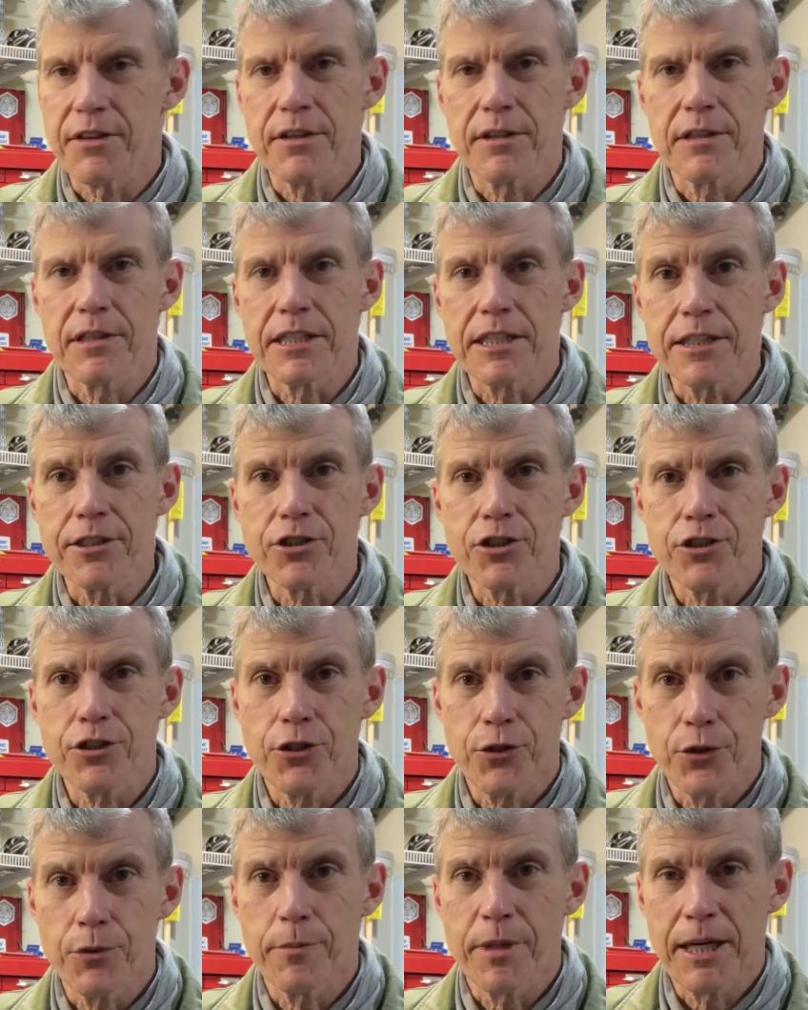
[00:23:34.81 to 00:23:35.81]
the leash
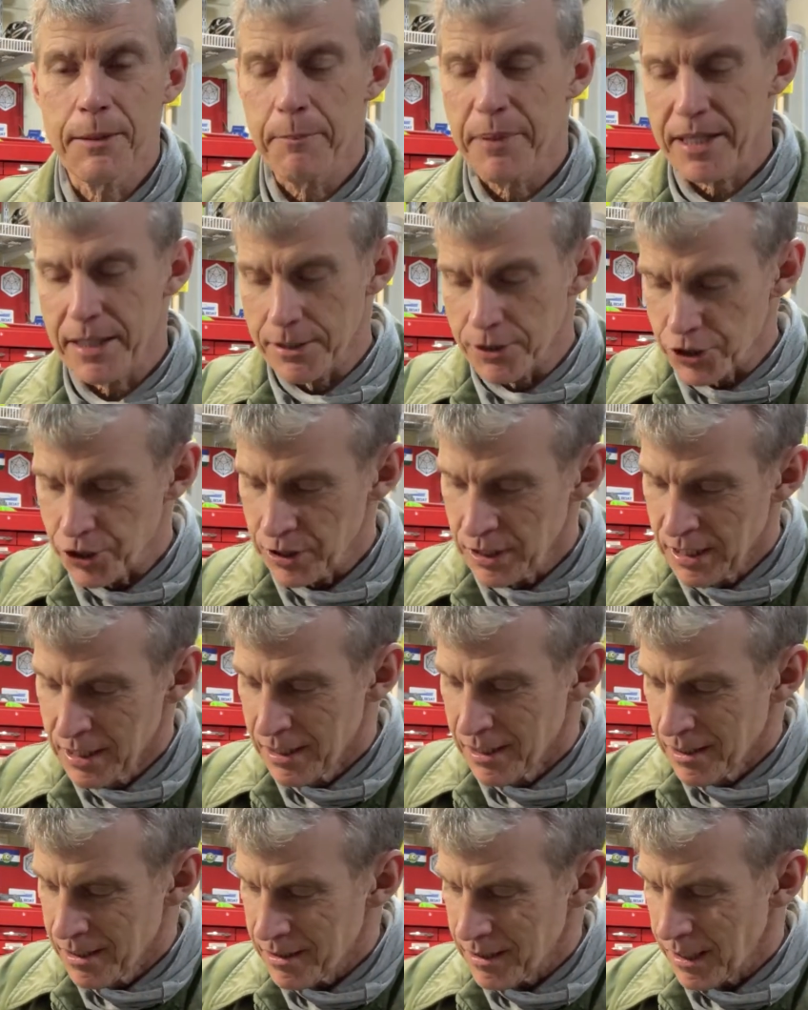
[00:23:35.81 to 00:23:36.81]
to my bench.
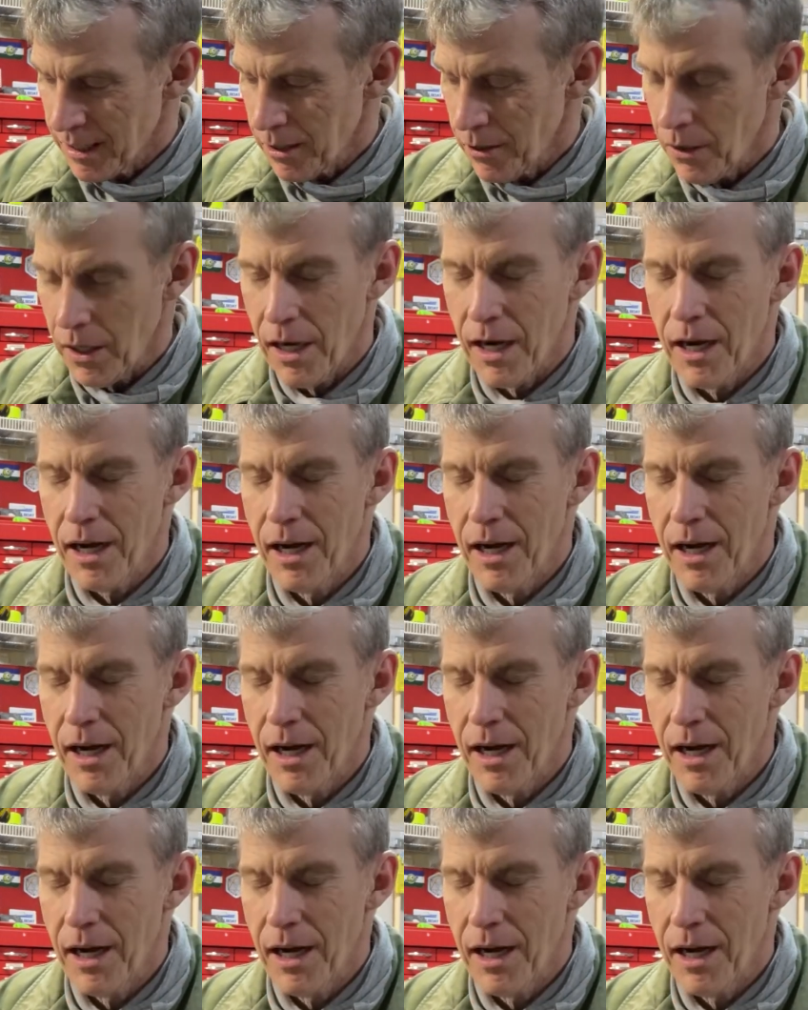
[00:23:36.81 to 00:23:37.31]
Now,